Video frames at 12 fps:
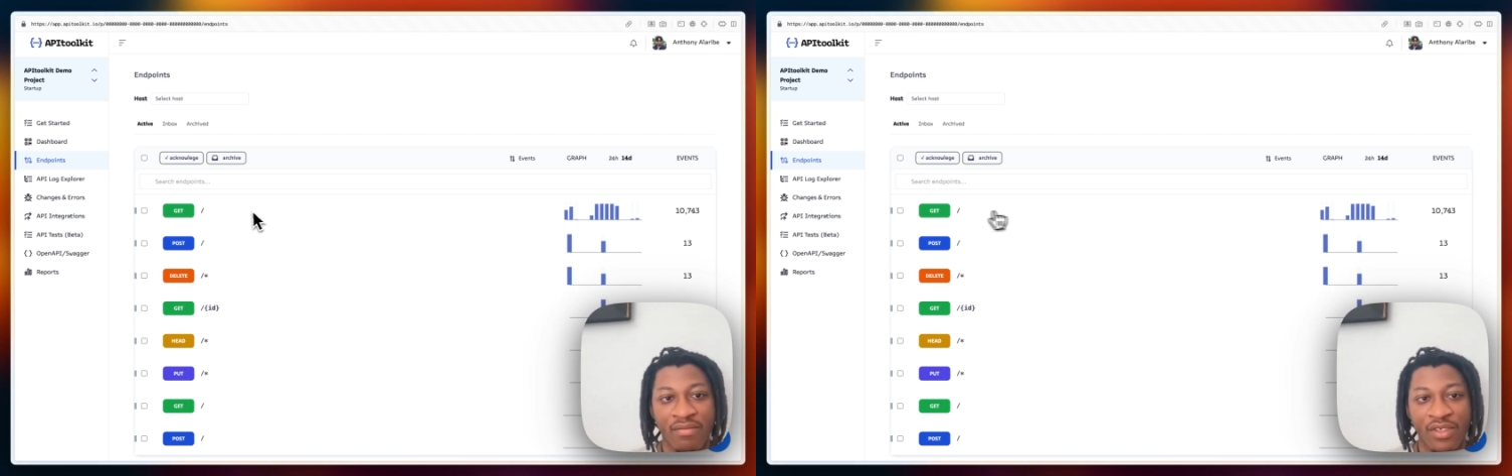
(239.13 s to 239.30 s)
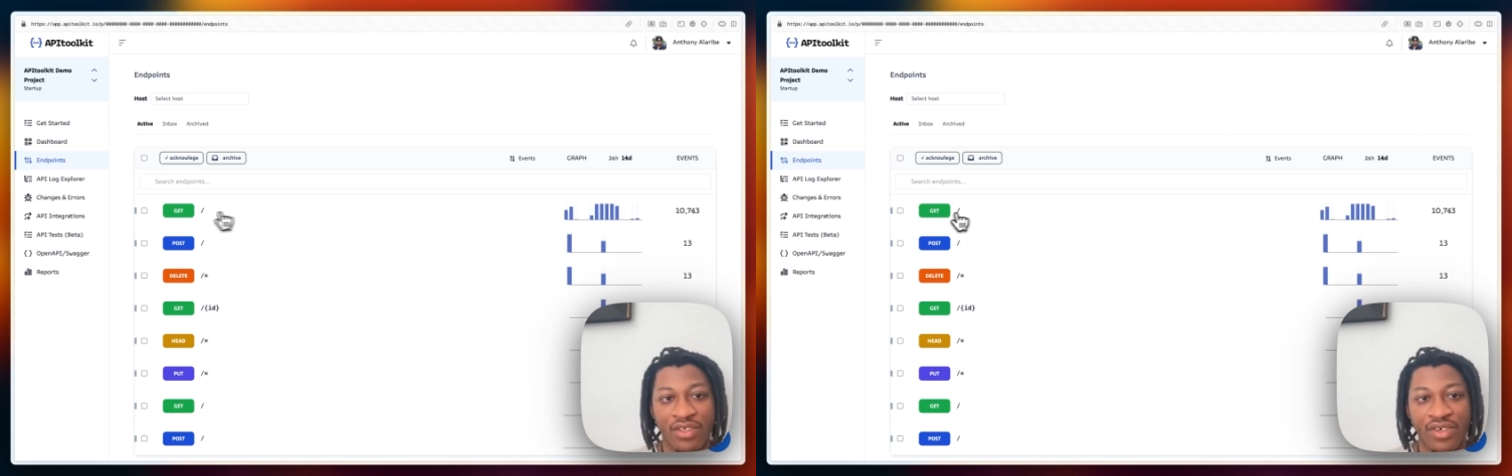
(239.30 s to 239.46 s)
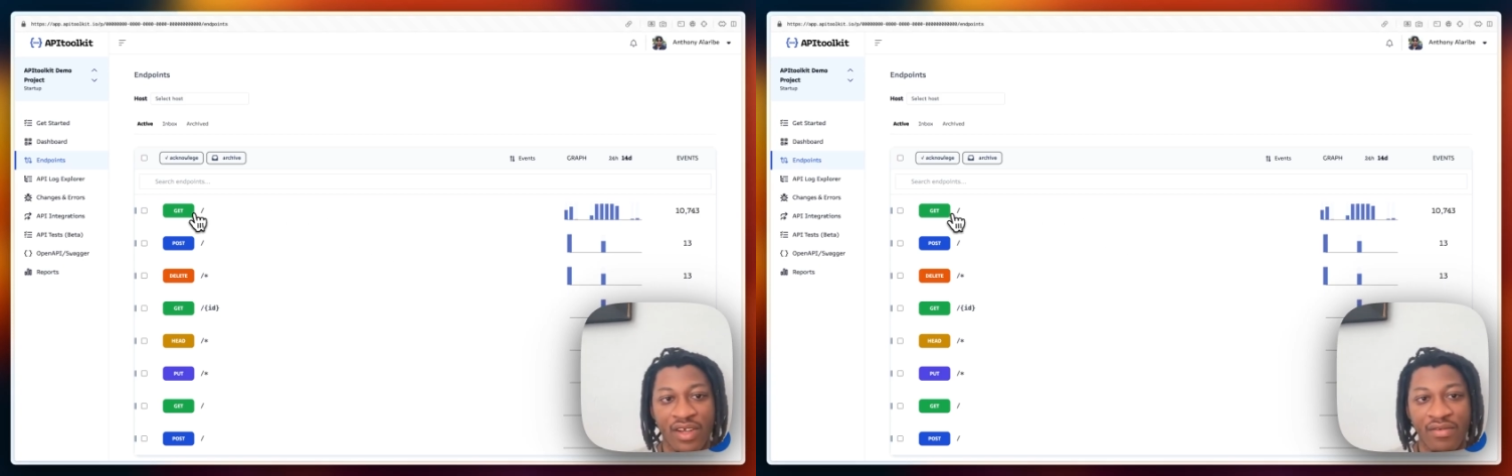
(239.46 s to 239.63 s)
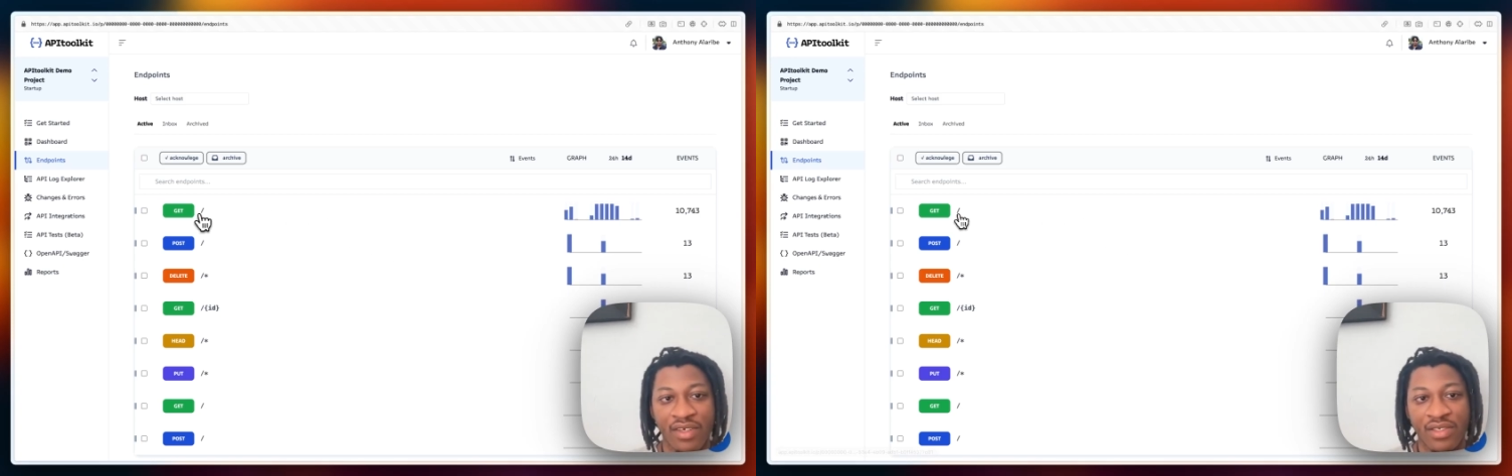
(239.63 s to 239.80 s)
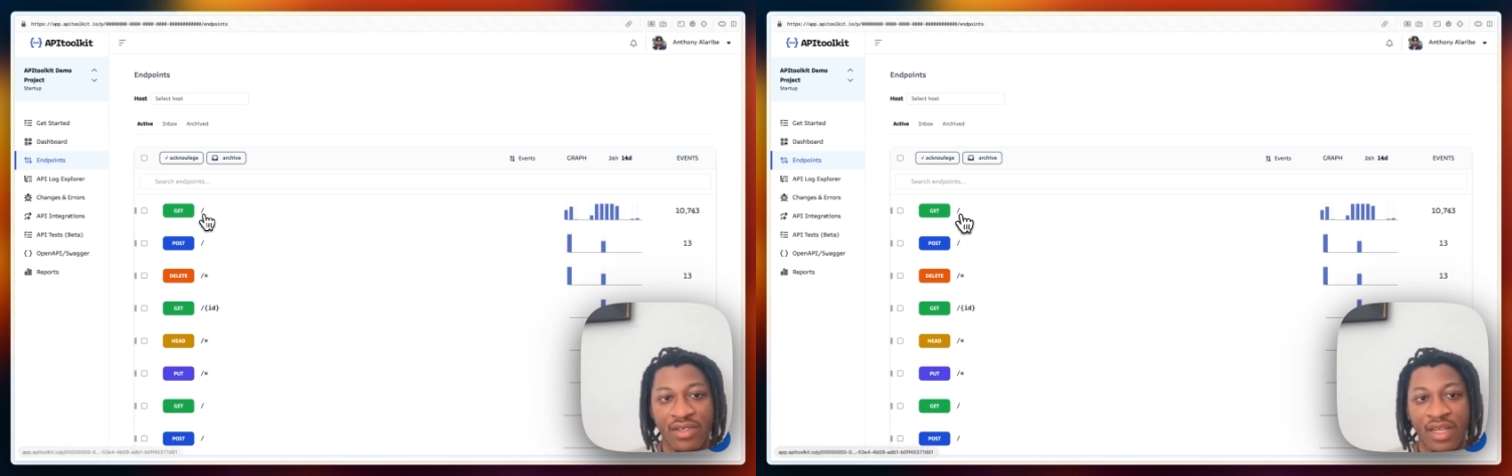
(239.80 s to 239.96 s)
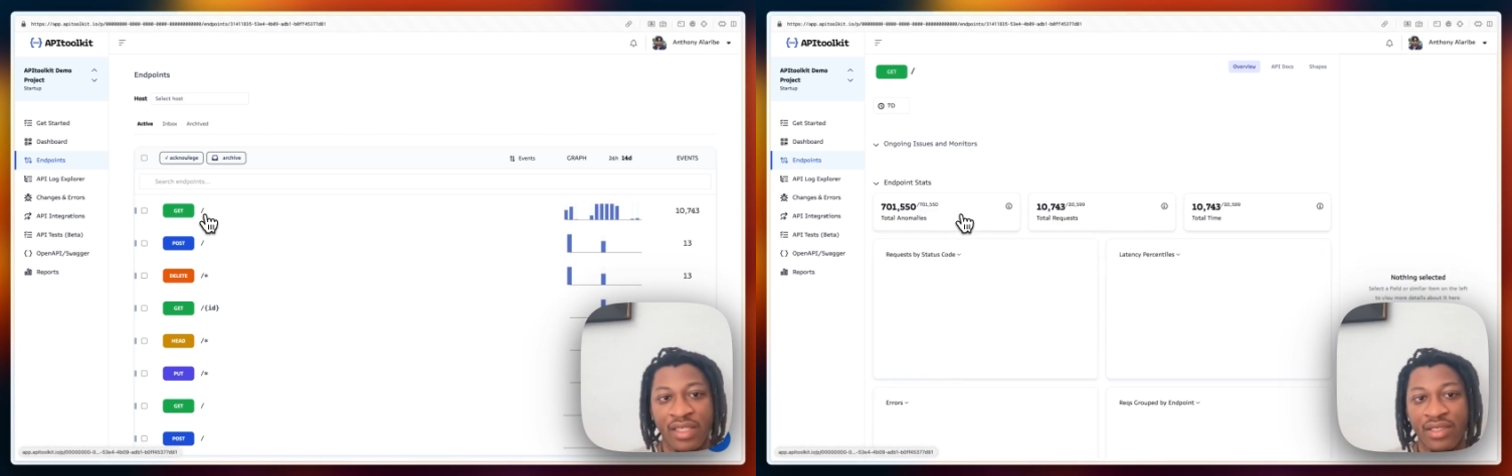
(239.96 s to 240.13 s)
much traffic,
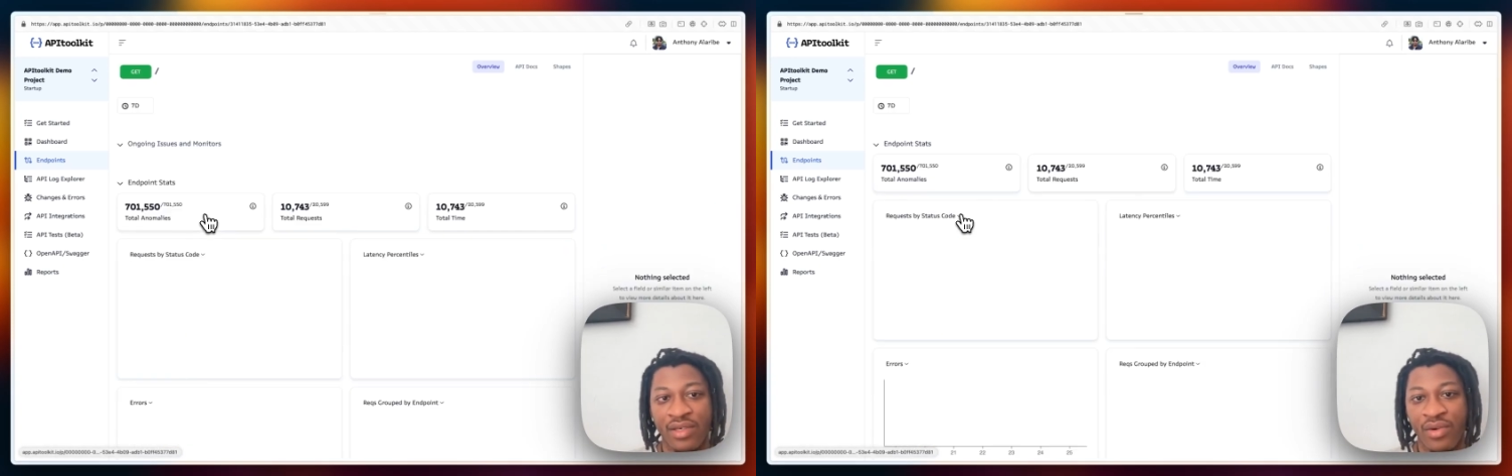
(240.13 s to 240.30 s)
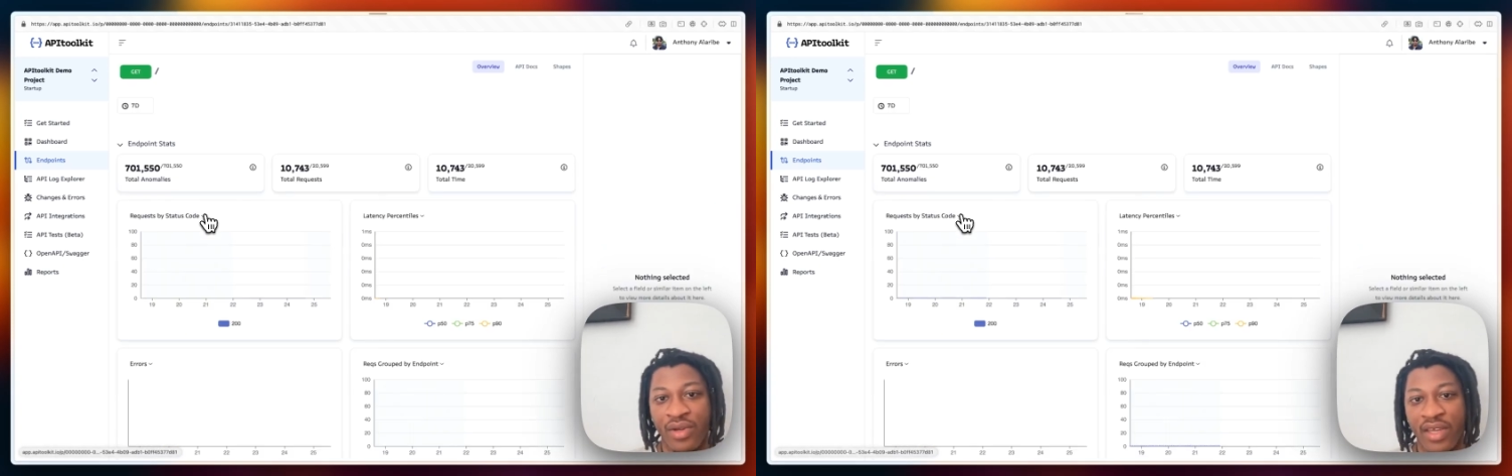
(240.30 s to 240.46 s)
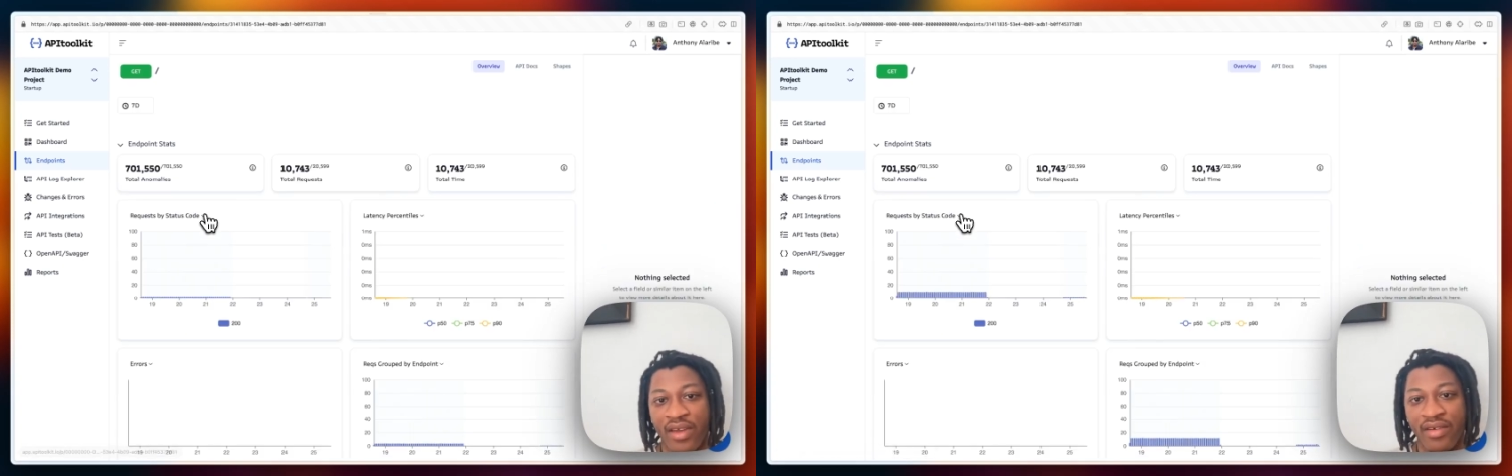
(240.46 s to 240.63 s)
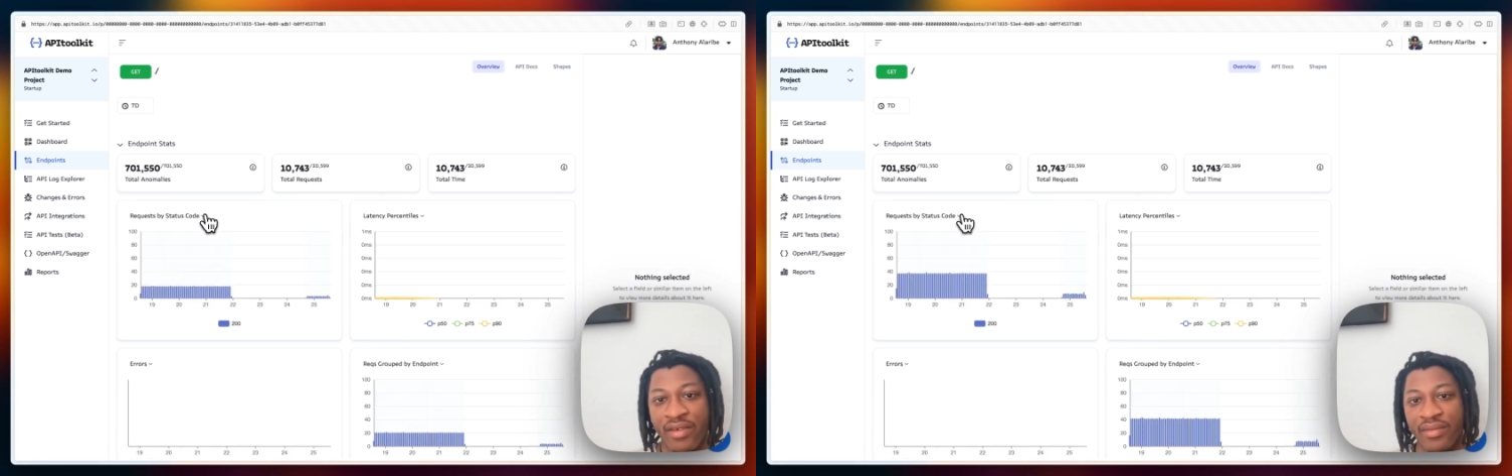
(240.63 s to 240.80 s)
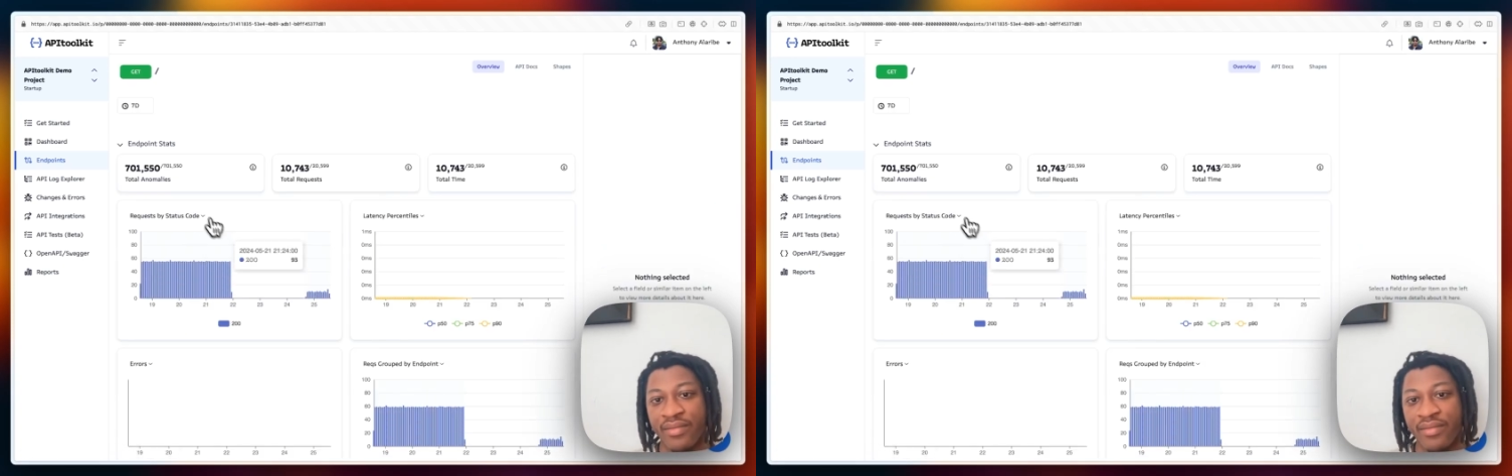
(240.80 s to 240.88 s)
so let's go here.